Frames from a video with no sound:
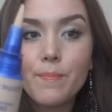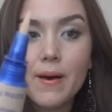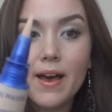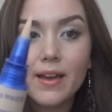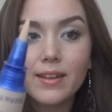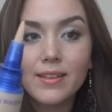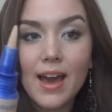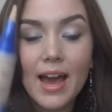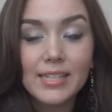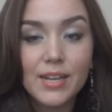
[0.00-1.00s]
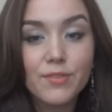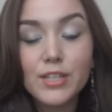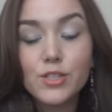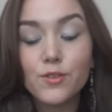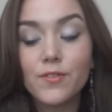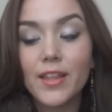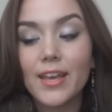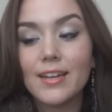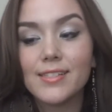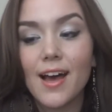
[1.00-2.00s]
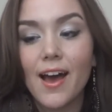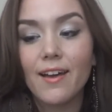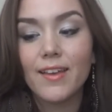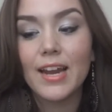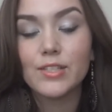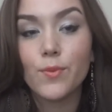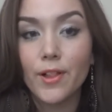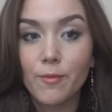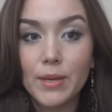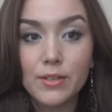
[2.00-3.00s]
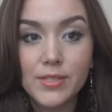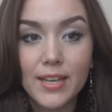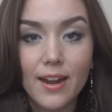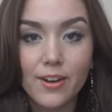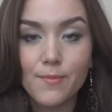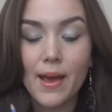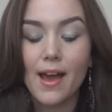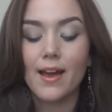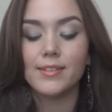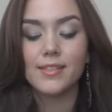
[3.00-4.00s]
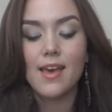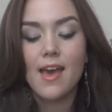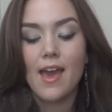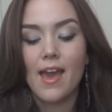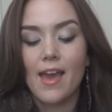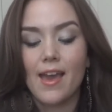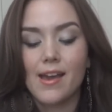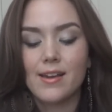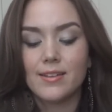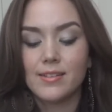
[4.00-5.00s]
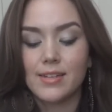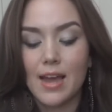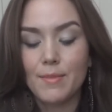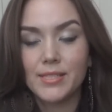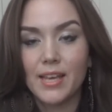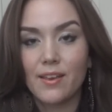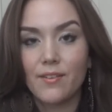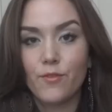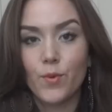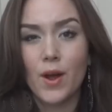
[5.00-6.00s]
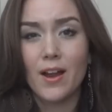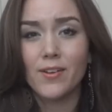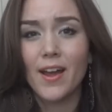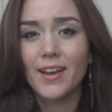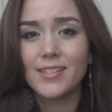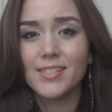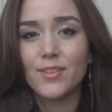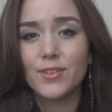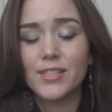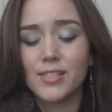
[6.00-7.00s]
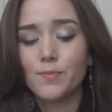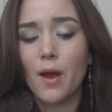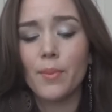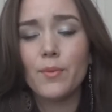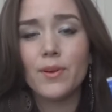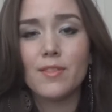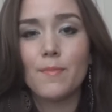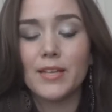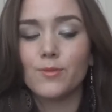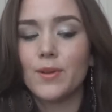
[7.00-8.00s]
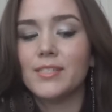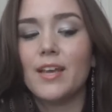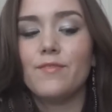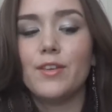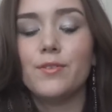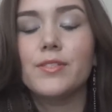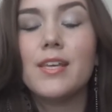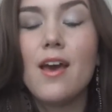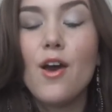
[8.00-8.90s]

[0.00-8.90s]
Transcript: But yeah, I definitely do feel like it is a highlight as well. I've been using it under my eyes and I must say for under eye concealer this is probably one of the best ones I've used